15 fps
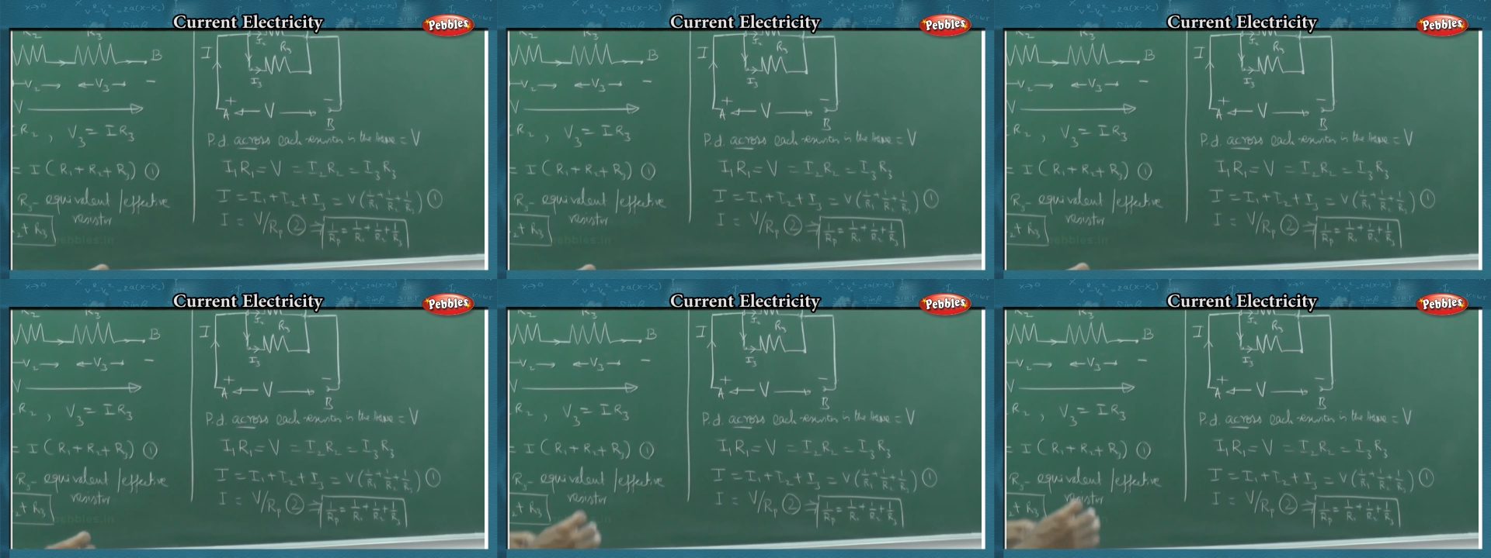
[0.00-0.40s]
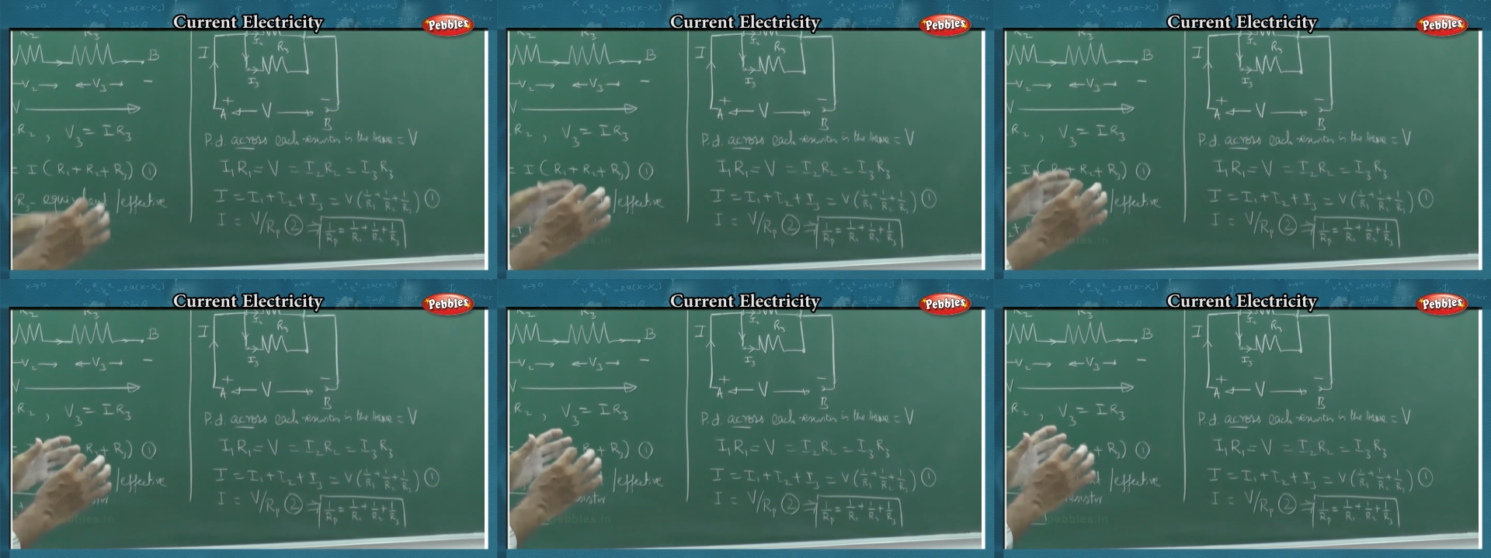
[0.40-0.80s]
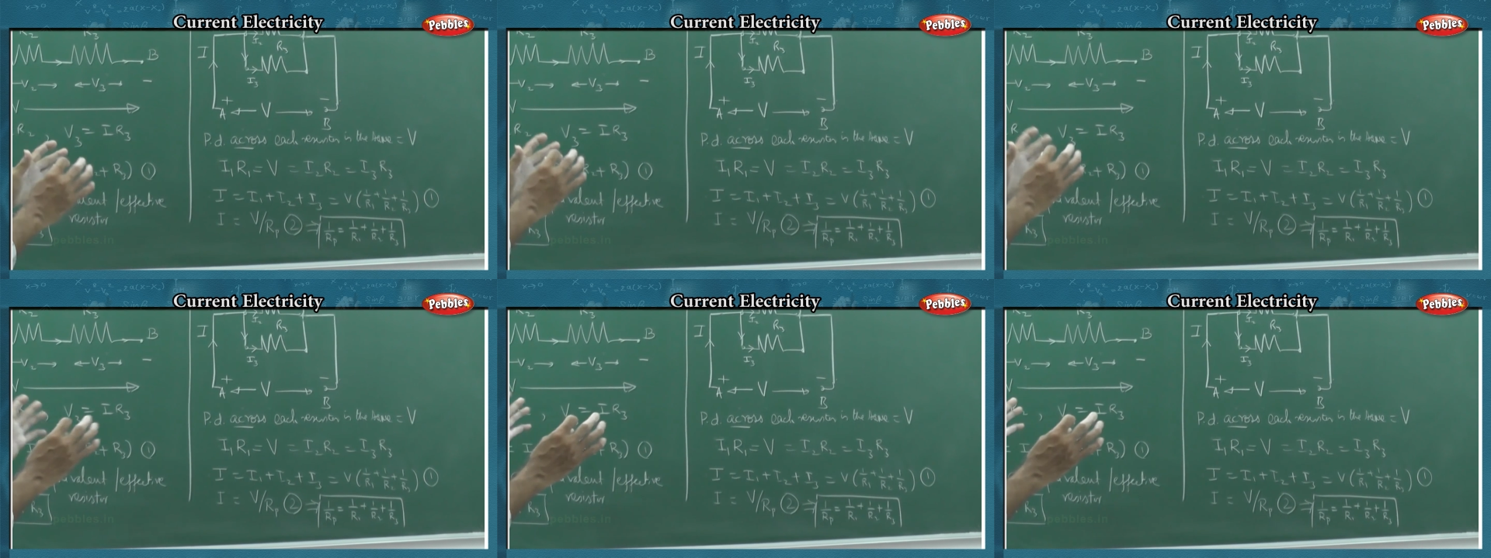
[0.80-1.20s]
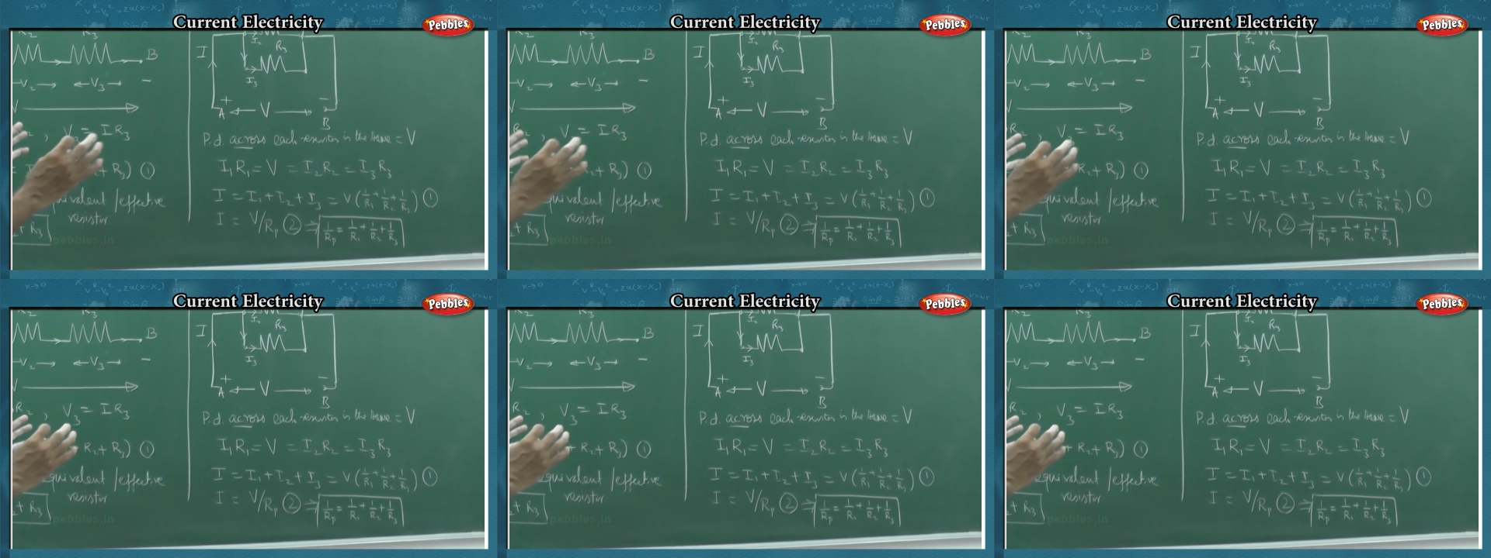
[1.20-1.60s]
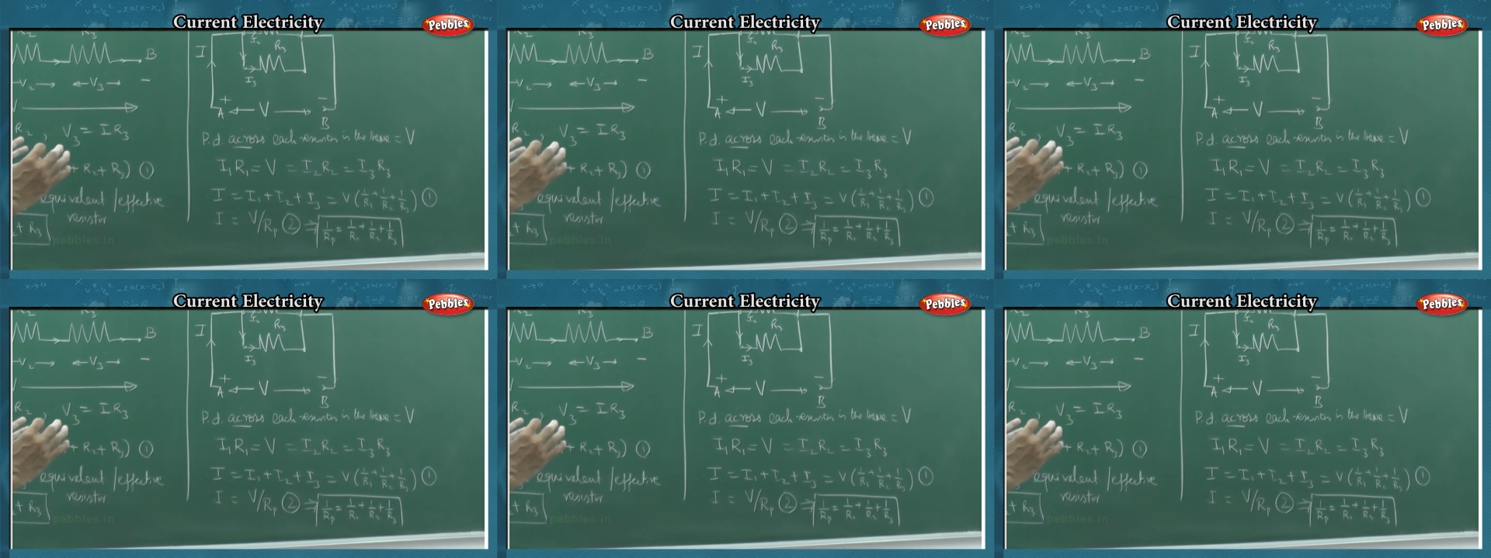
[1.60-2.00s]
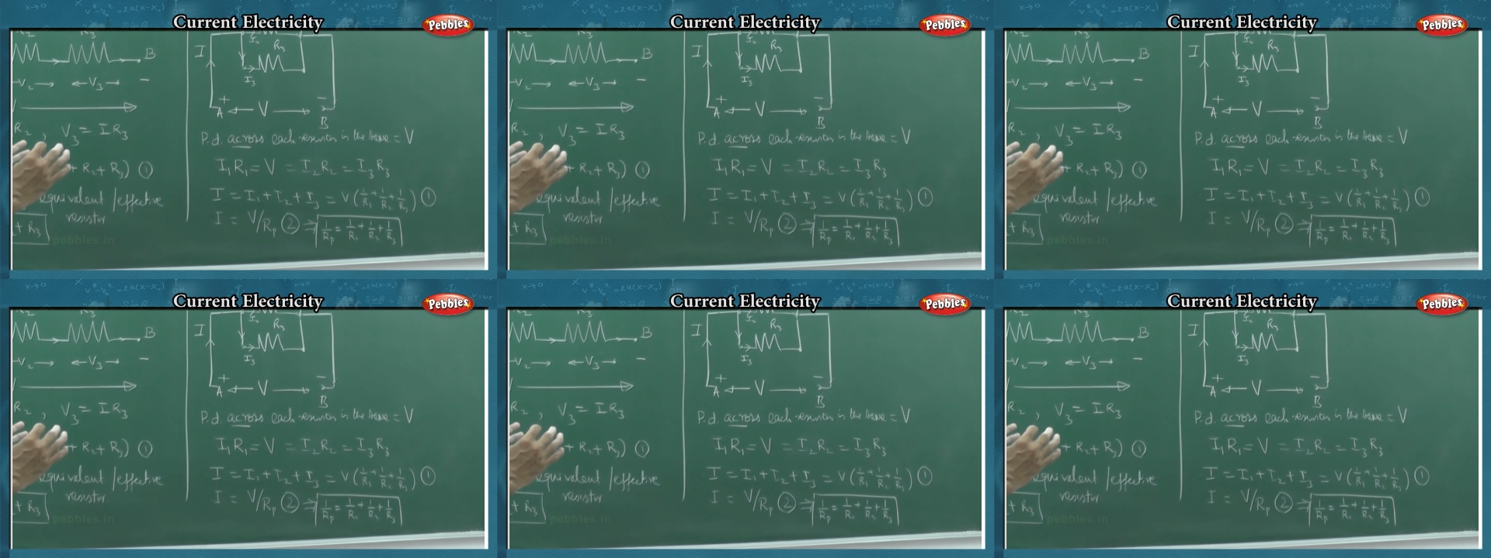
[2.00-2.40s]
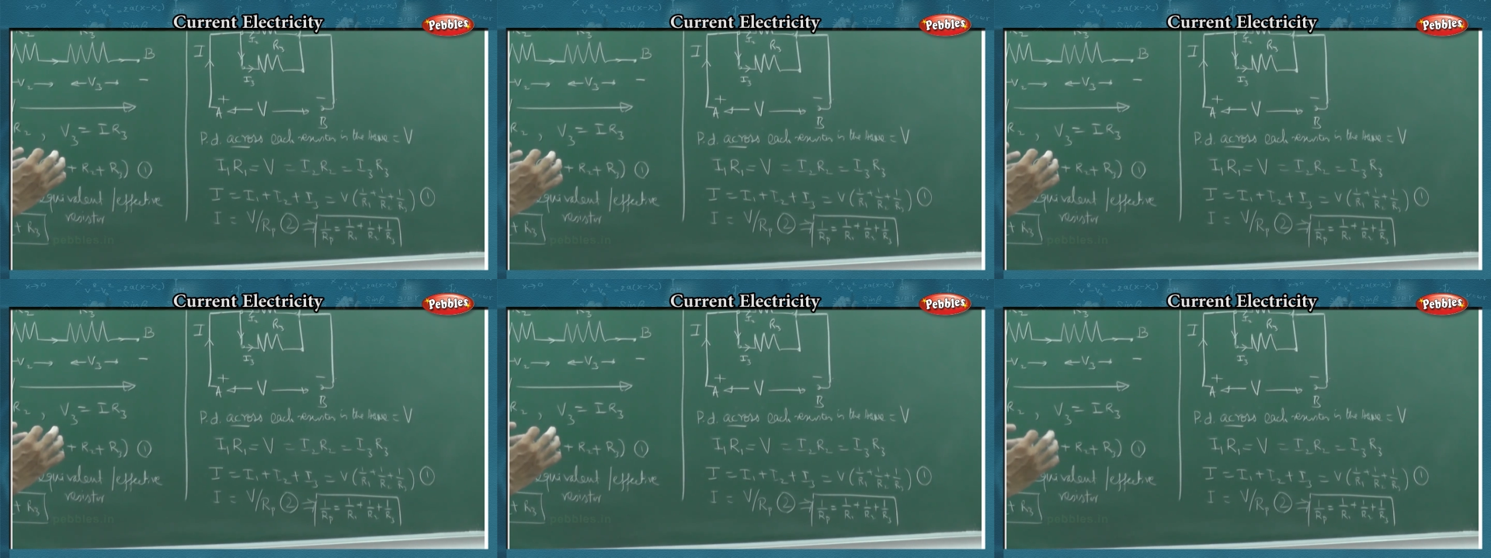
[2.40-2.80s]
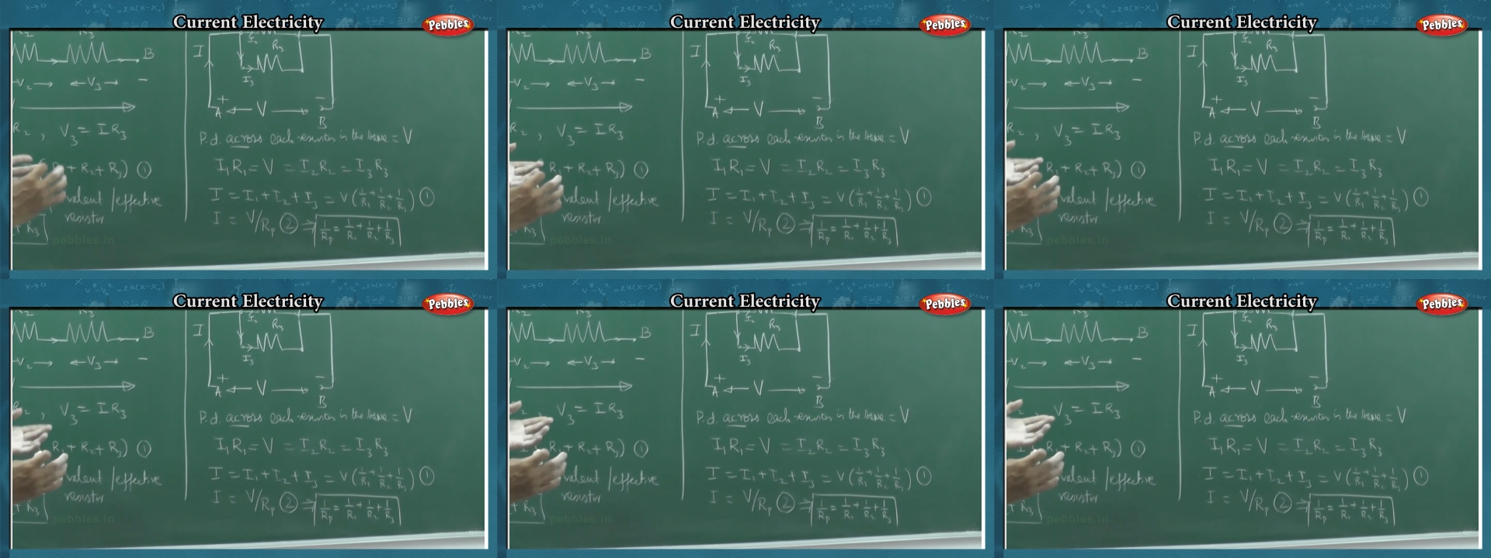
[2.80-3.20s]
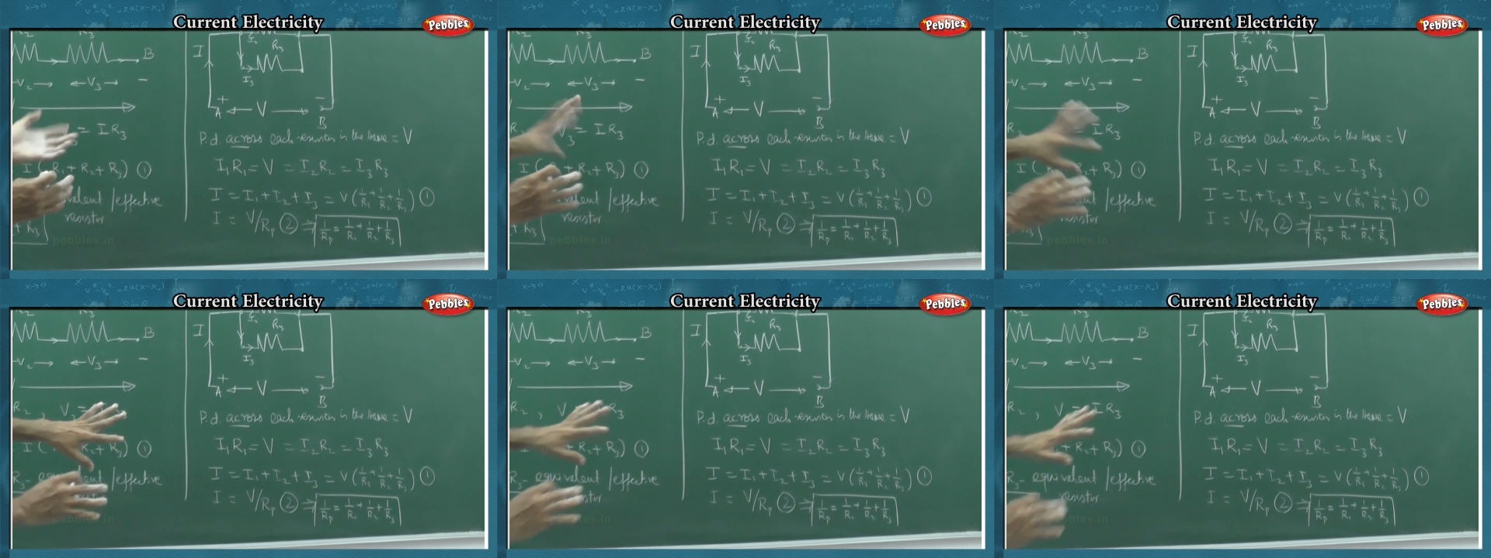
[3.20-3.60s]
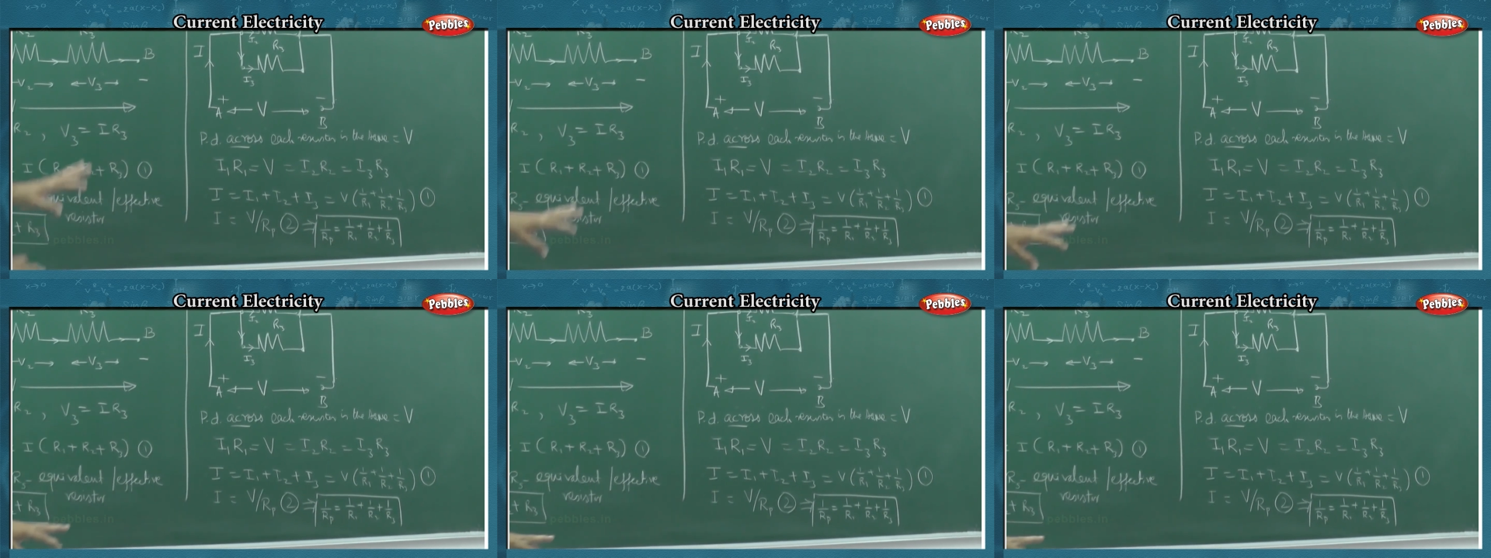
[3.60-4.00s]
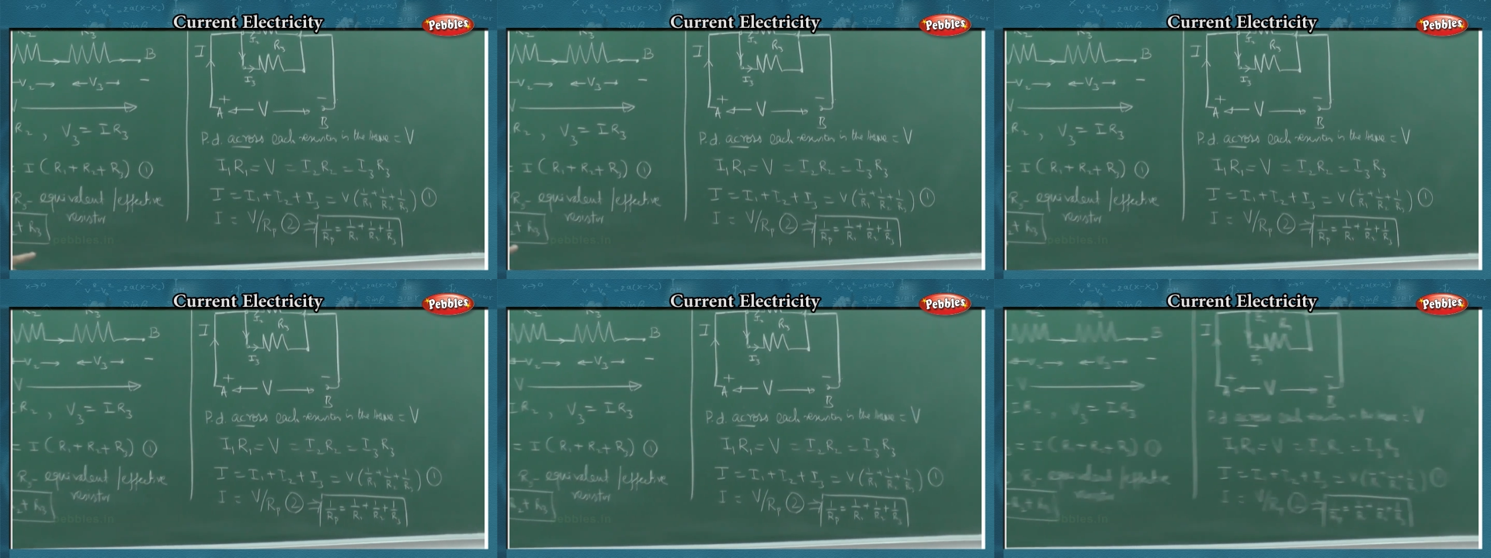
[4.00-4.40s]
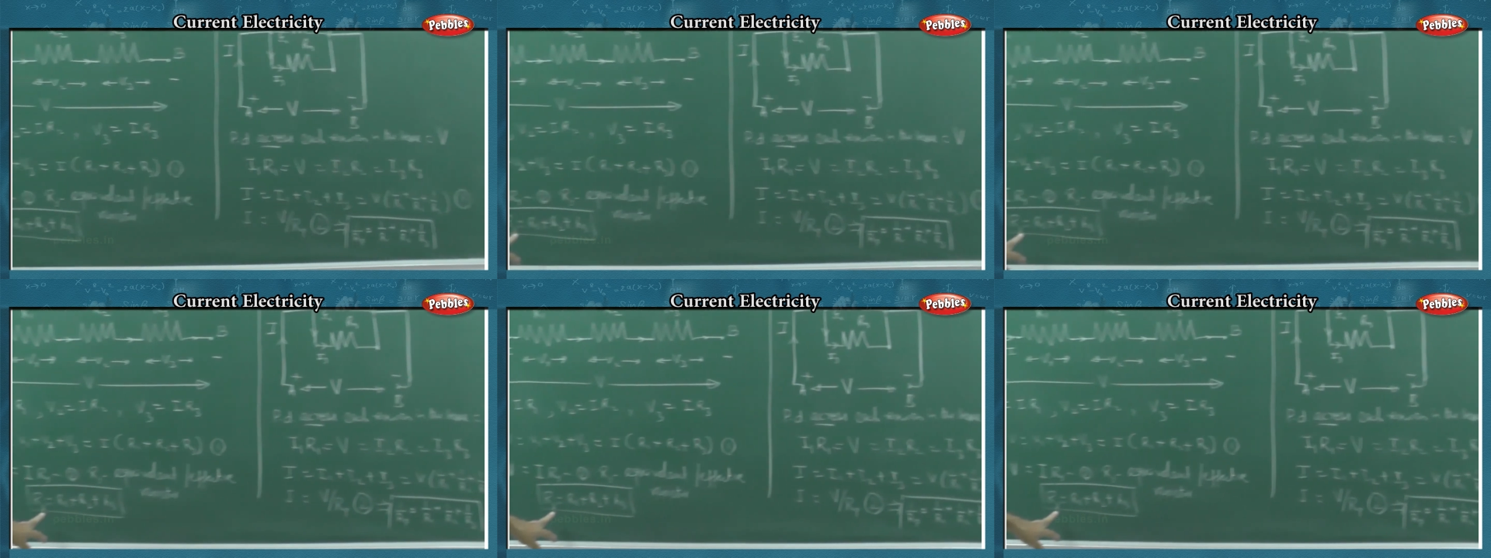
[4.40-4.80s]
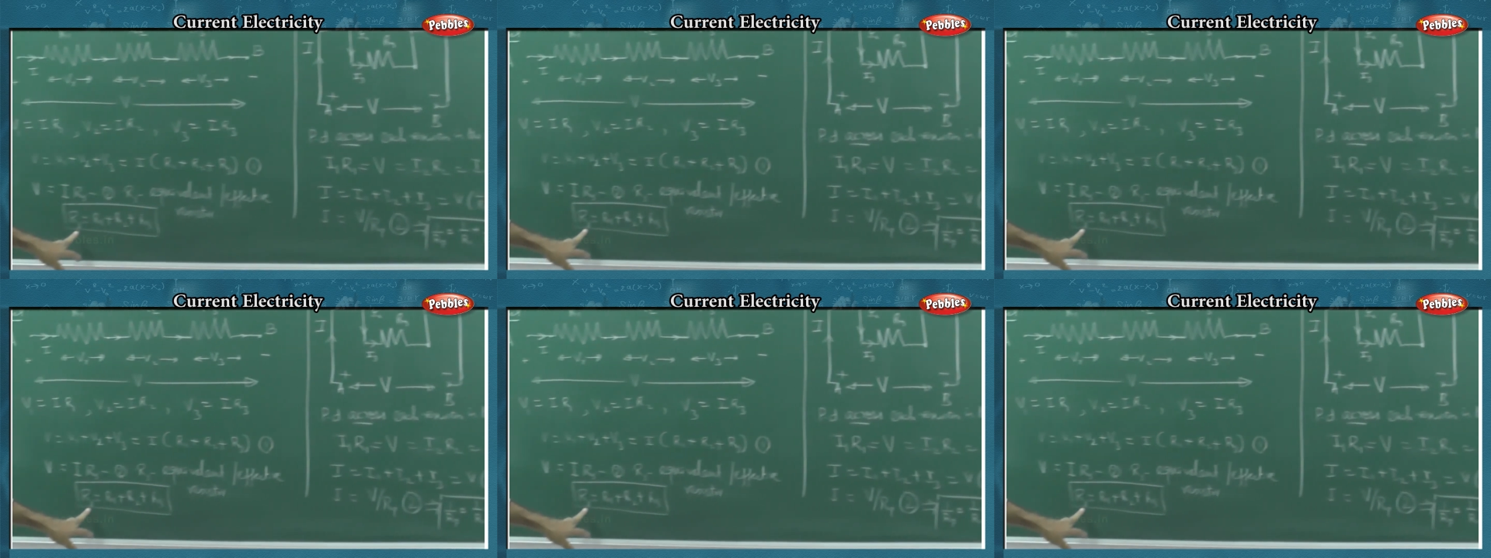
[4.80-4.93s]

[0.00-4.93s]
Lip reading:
[unreadable: no face in view]